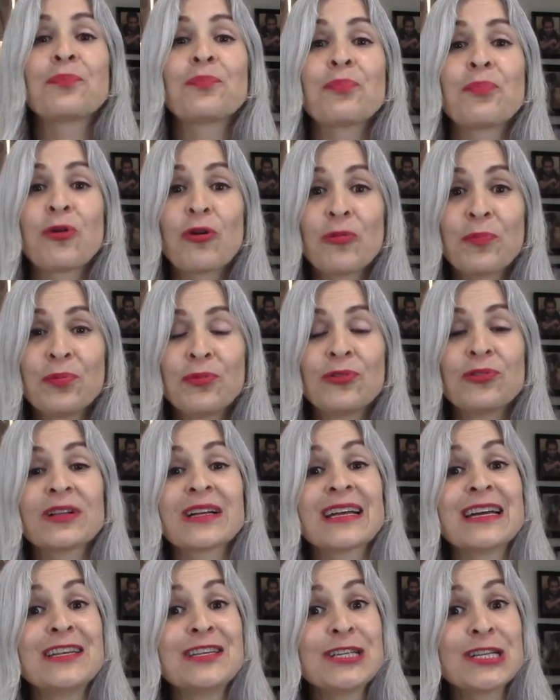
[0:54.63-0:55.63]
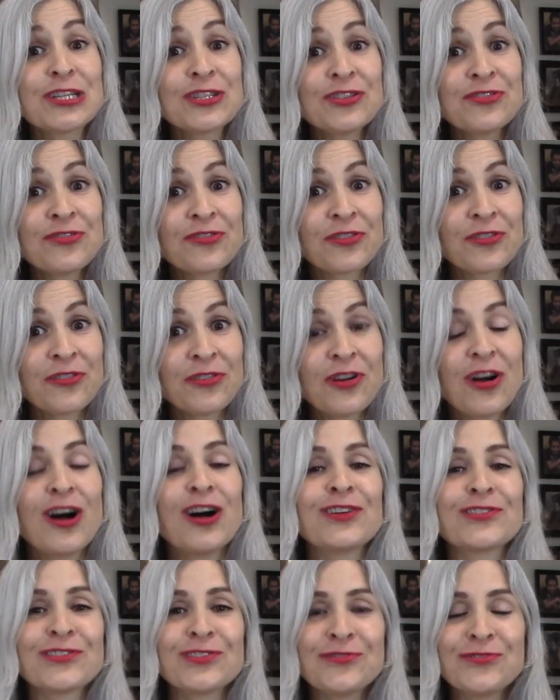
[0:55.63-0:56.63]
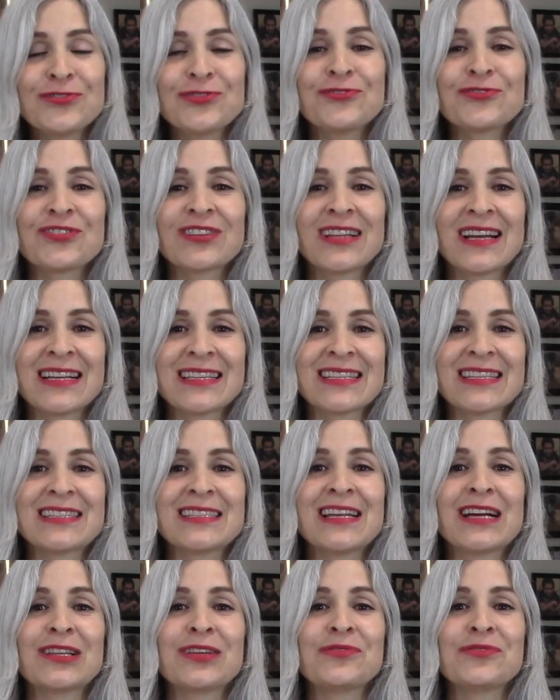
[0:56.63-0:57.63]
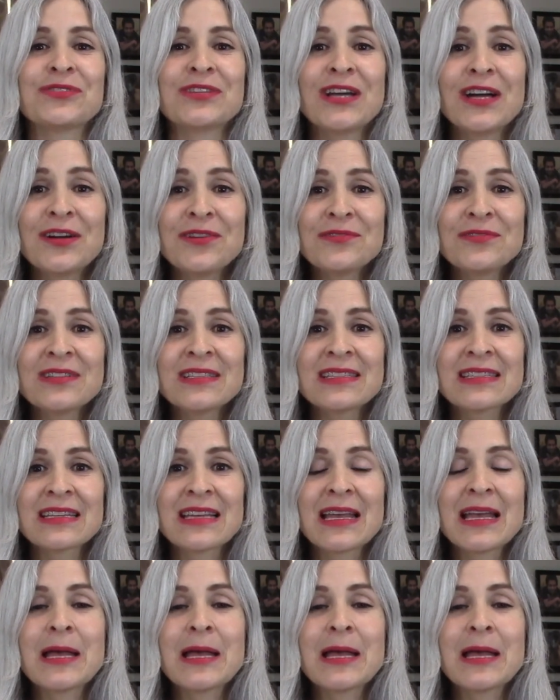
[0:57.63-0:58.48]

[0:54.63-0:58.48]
Purple conditioner also neutralizes yellow tones,